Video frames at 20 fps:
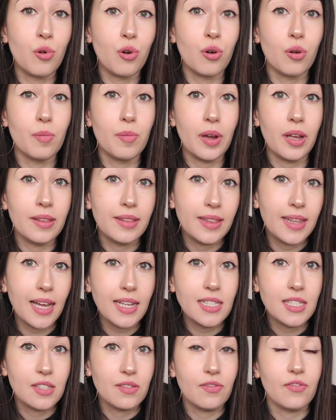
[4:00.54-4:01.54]
board, but
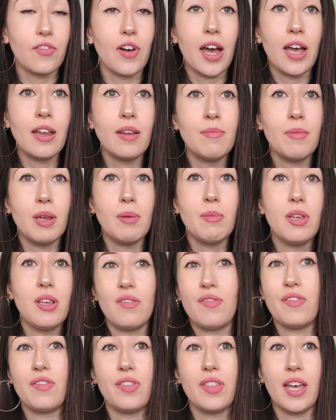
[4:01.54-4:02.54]
that's fine. Maybe
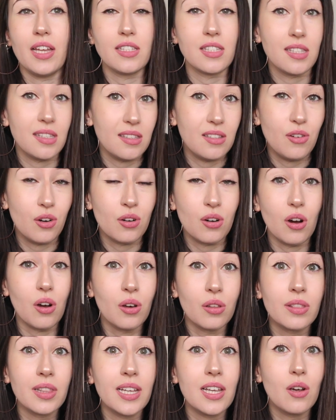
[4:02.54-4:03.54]
if that's your
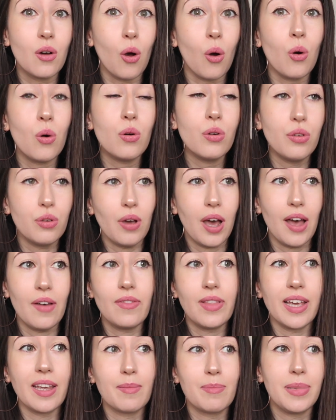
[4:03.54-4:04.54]
only goal, you
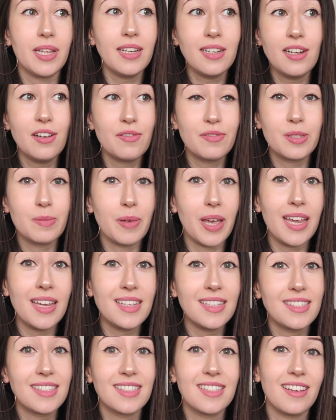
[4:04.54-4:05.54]
have like plenty of
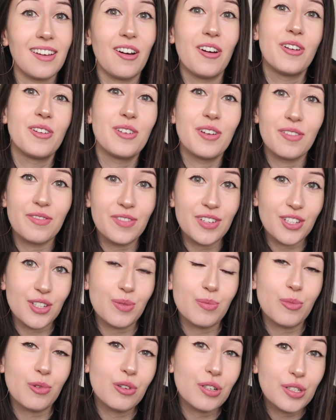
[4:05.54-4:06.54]
space on your
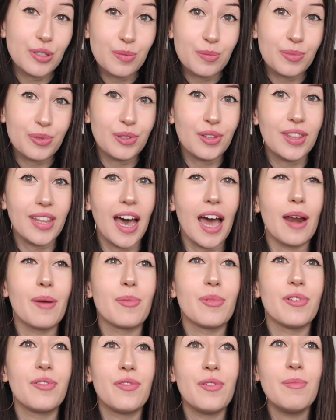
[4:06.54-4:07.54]
vision board to put
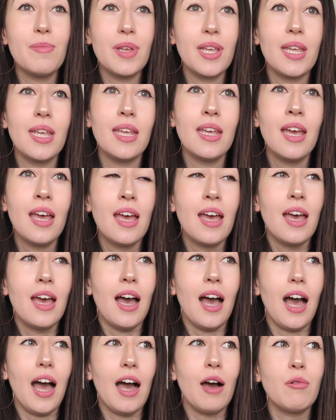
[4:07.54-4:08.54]
that. But for me,
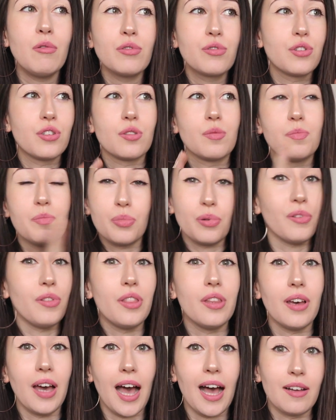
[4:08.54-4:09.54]
I will just put
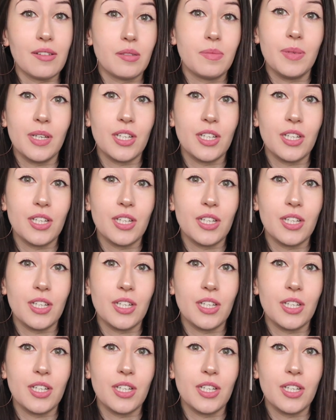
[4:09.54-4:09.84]
the house